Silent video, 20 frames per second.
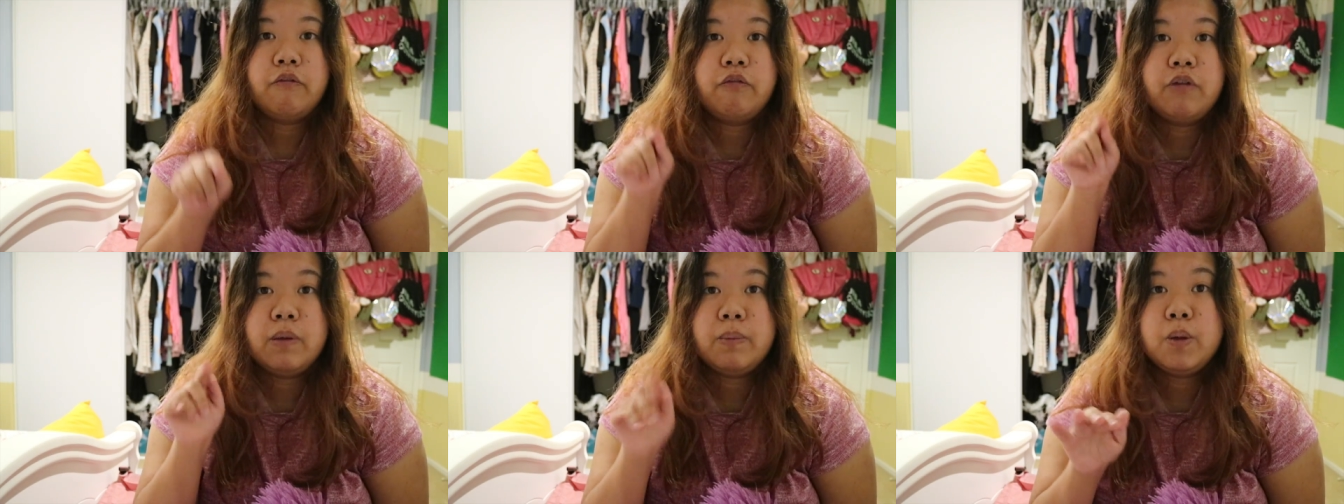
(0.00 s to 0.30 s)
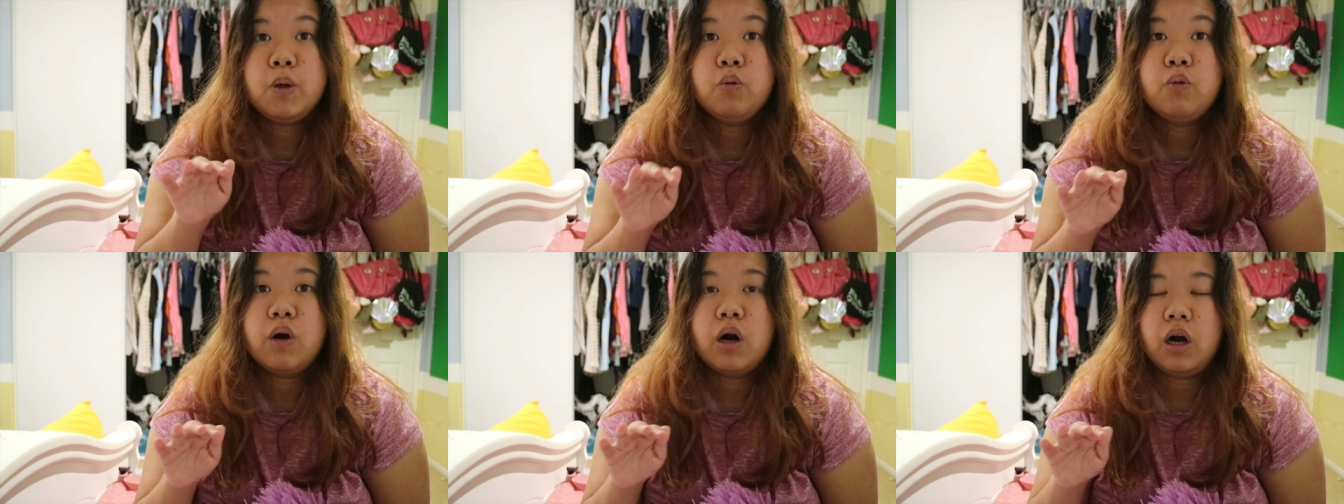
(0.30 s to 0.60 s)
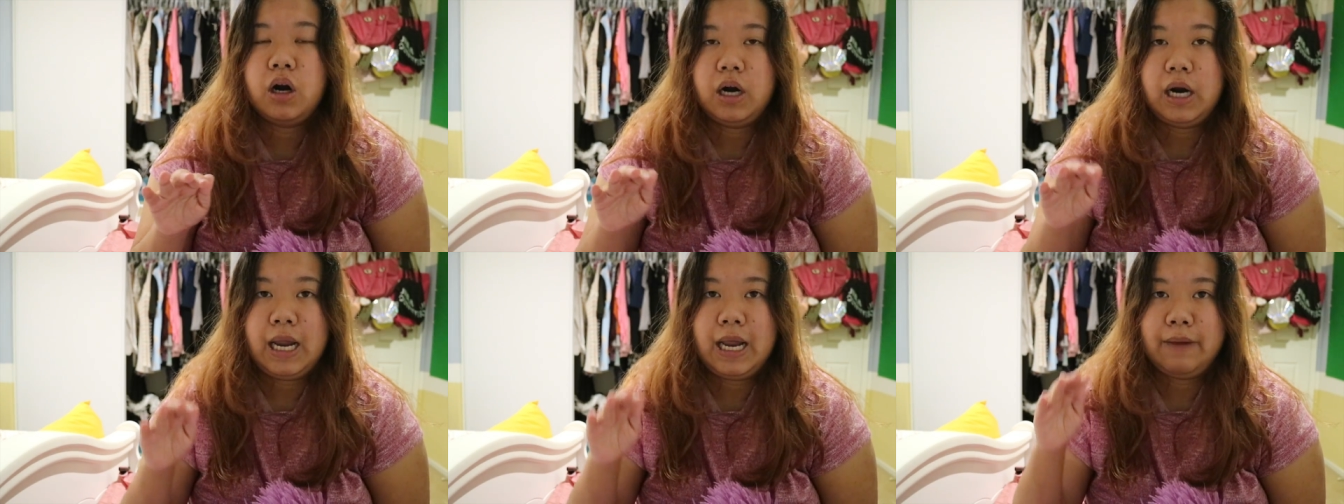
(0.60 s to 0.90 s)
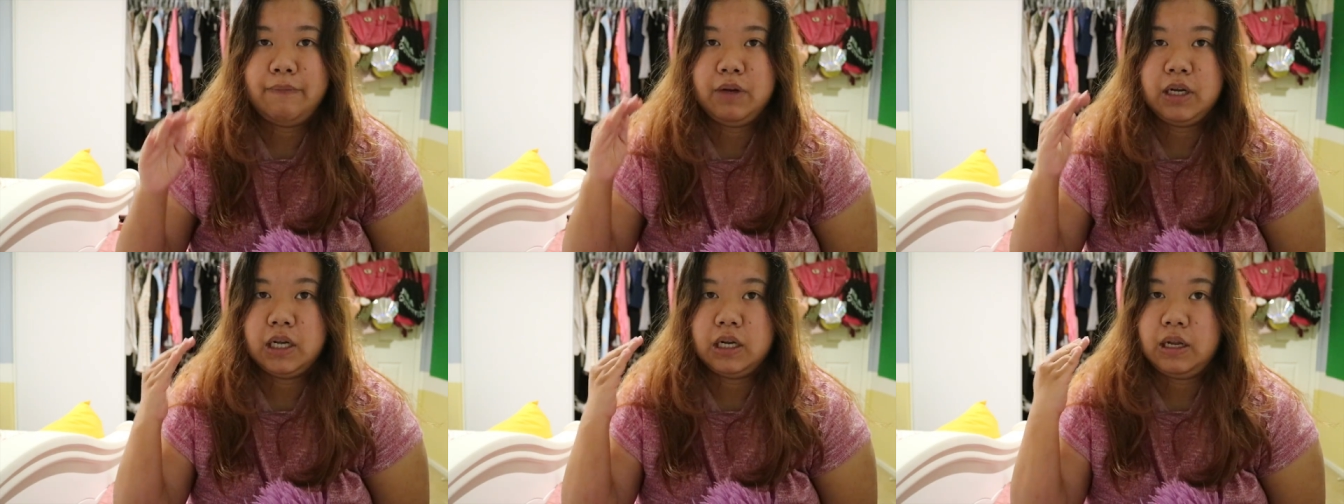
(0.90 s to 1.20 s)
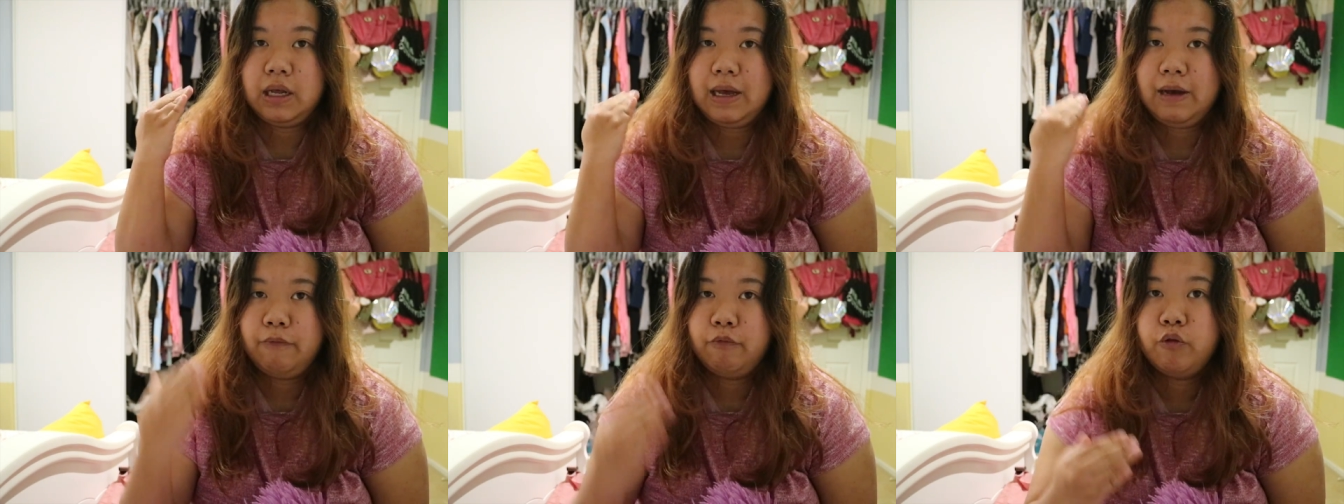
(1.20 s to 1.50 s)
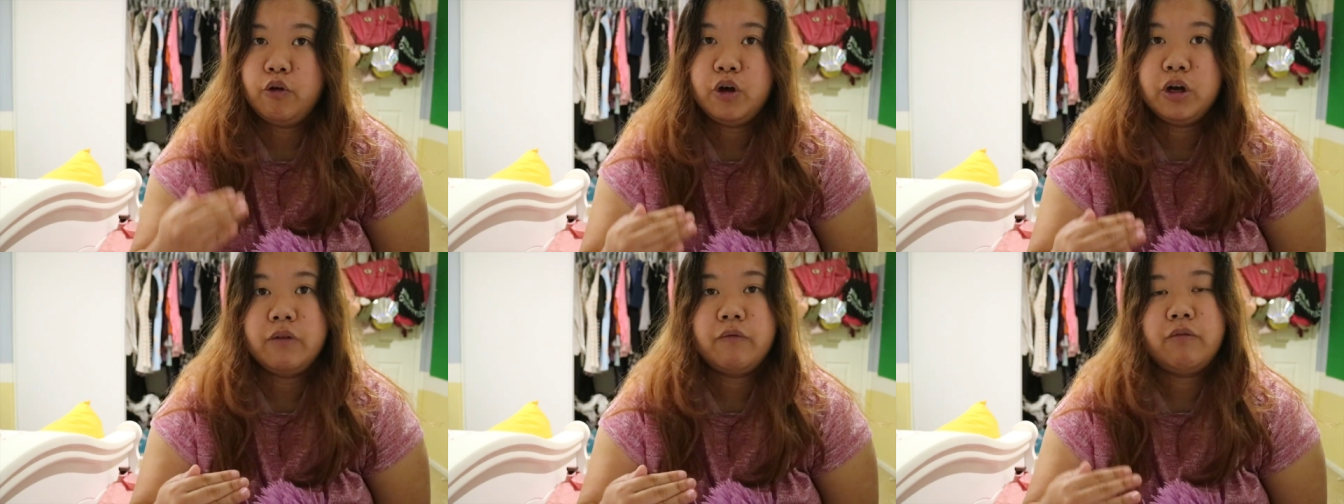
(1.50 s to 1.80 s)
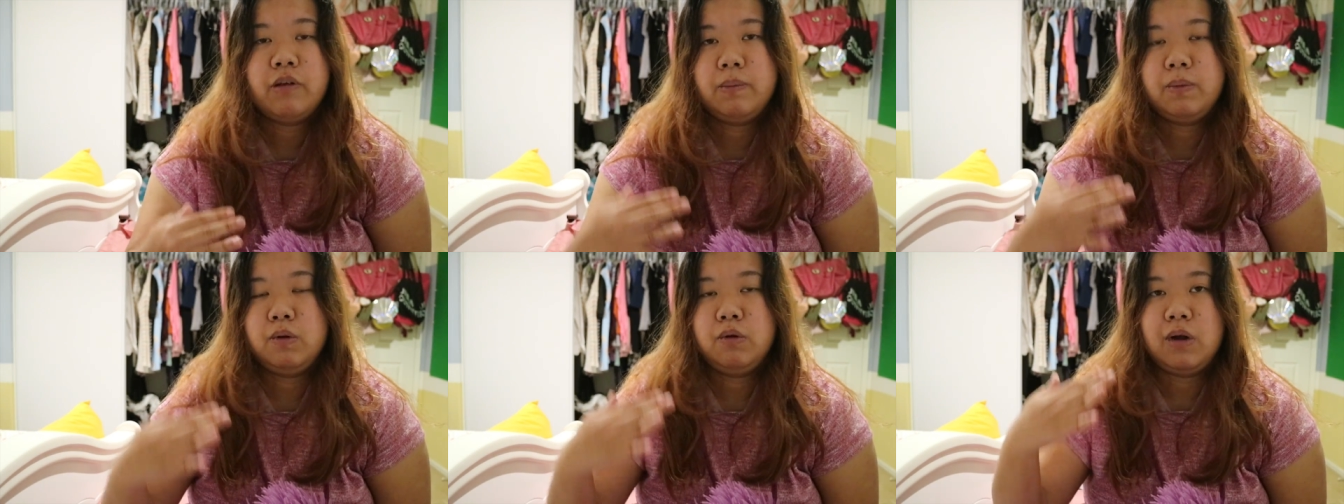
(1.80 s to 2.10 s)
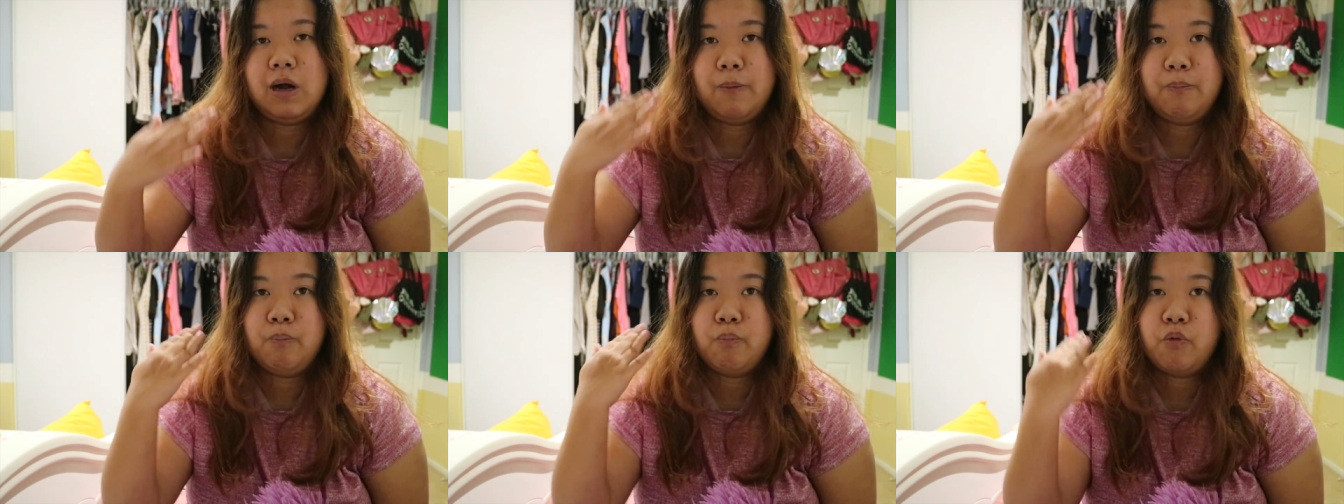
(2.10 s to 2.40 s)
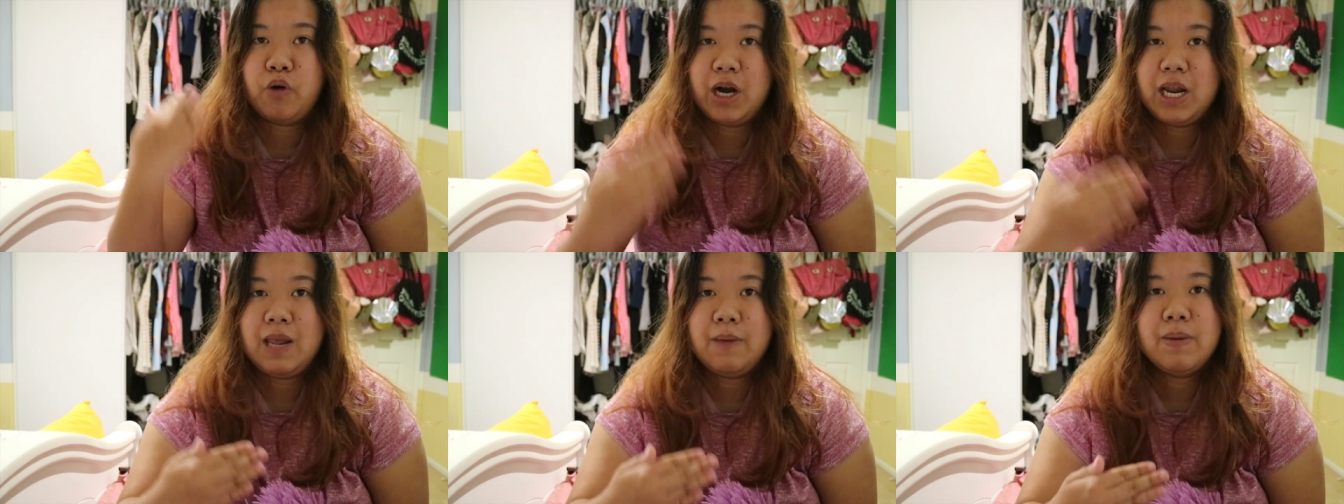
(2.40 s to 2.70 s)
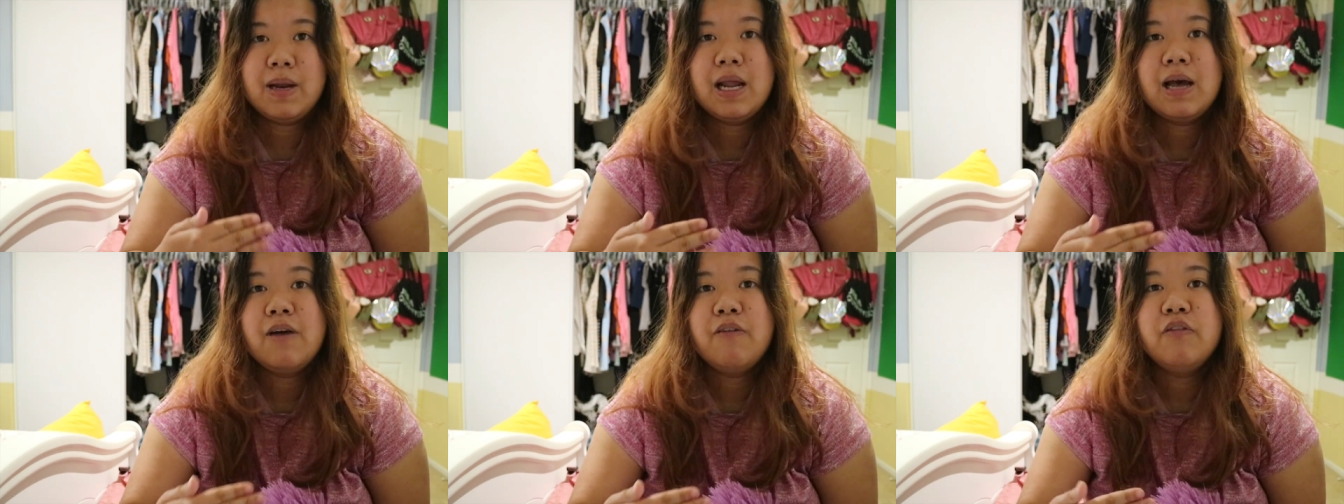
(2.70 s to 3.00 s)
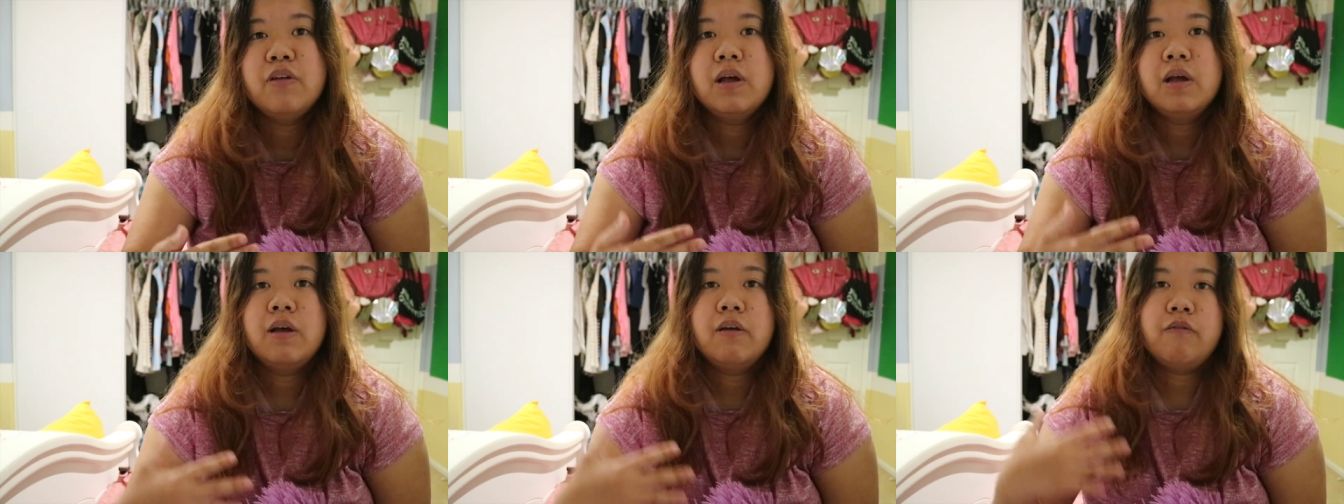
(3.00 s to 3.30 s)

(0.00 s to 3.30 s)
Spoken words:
If you are having an effort, if you are brave enough,